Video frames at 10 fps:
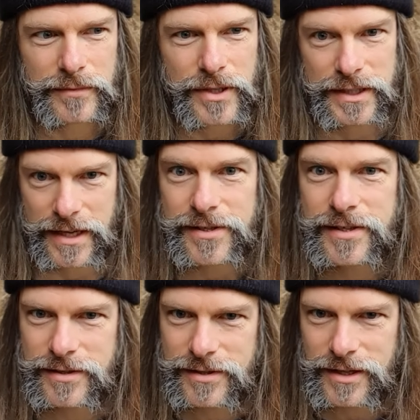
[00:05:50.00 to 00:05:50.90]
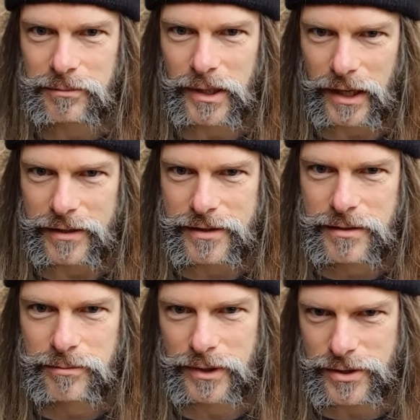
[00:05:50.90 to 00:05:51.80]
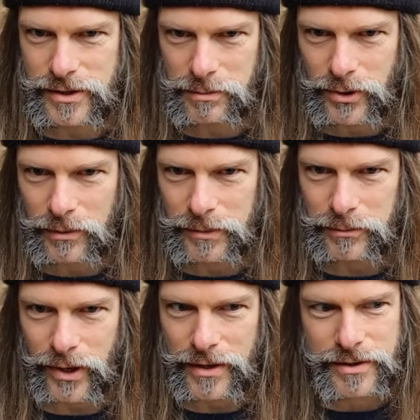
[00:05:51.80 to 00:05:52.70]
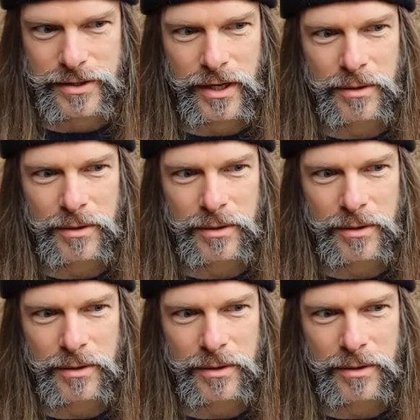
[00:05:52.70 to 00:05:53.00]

yes, stimulated because of the priming breaths,